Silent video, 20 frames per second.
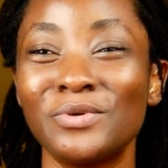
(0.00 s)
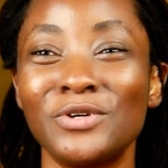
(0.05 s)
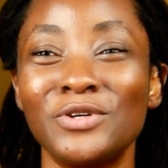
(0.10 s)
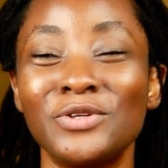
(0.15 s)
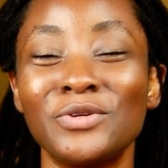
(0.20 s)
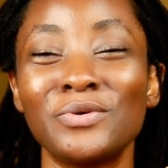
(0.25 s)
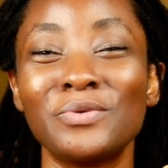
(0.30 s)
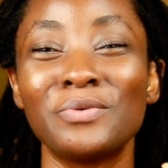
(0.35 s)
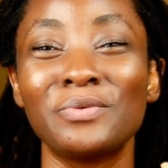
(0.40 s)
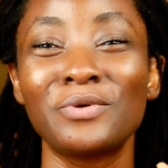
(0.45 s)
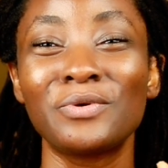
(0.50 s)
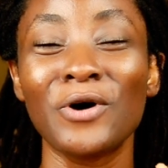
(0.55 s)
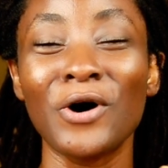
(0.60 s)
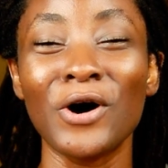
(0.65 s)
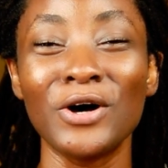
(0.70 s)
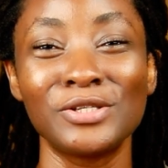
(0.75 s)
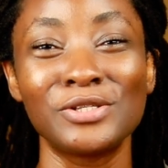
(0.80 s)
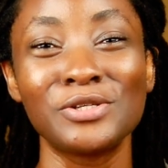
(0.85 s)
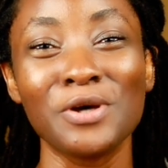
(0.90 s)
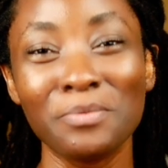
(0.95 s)
you know,
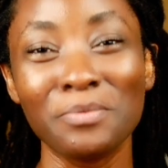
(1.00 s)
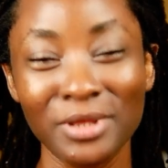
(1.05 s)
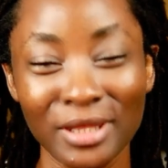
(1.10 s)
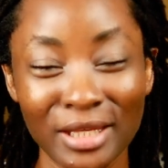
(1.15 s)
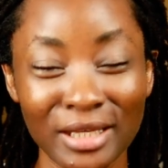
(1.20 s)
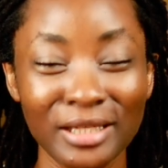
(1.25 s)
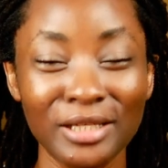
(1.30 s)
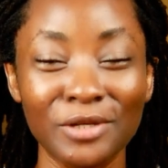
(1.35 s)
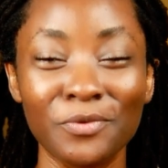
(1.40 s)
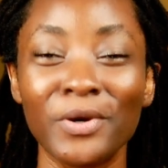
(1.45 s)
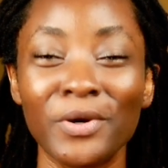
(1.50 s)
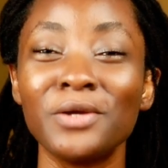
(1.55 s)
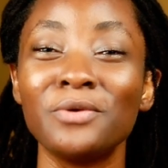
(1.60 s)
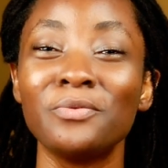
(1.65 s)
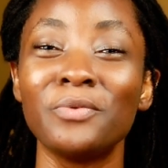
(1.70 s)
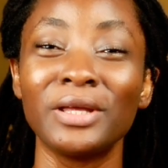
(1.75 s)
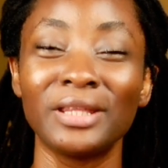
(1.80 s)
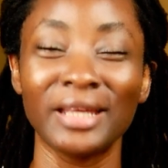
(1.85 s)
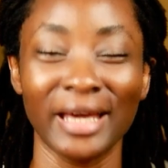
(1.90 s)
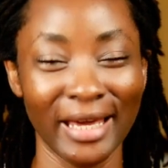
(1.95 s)
cause some thinning when
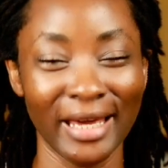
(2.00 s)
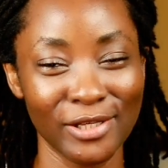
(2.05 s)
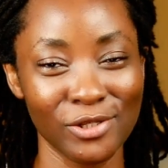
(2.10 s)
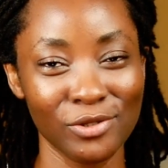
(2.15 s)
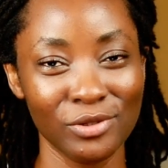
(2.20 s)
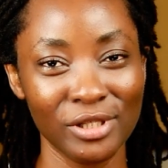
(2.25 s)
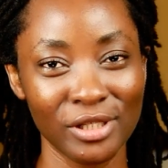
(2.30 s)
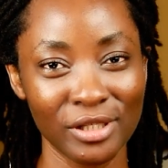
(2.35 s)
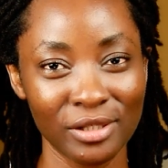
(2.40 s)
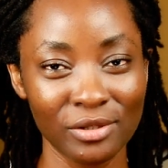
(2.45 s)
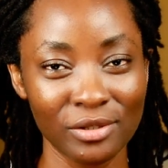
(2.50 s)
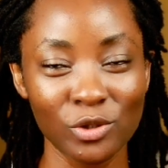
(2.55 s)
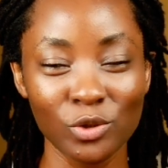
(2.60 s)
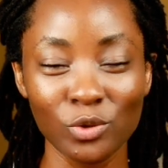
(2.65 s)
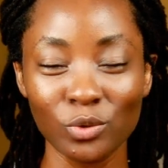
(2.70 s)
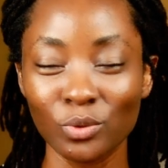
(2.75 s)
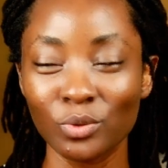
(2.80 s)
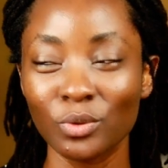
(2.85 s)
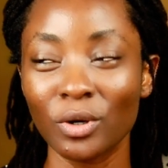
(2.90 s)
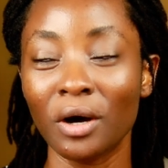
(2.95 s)
you went ahead
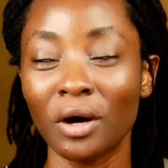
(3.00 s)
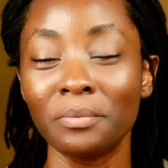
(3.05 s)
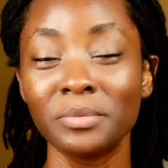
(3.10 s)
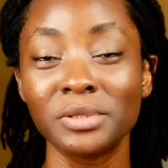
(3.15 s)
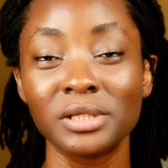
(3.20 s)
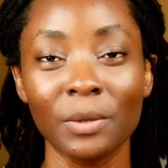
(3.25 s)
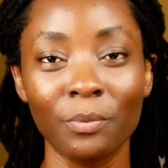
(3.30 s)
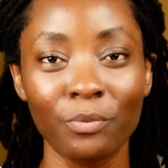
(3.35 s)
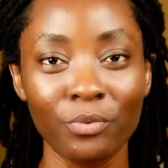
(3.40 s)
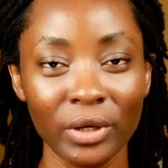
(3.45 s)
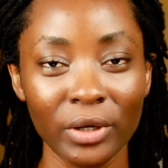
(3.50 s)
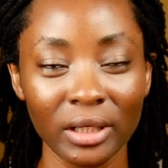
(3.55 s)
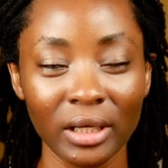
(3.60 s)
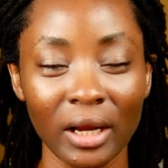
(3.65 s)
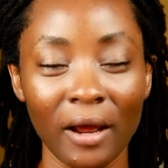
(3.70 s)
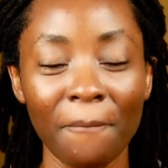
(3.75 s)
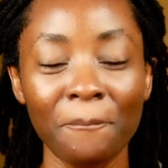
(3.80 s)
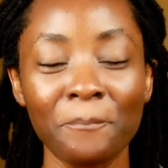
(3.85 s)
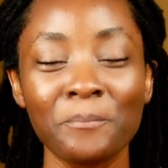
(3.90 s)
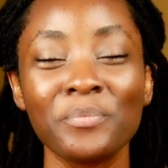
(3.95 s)
to separate
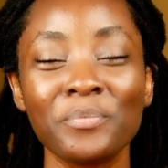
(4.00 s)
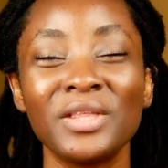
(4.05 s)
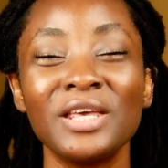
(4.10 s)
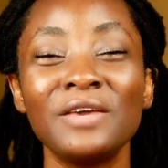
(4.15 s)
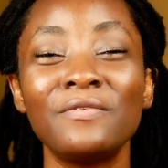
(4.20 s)
them.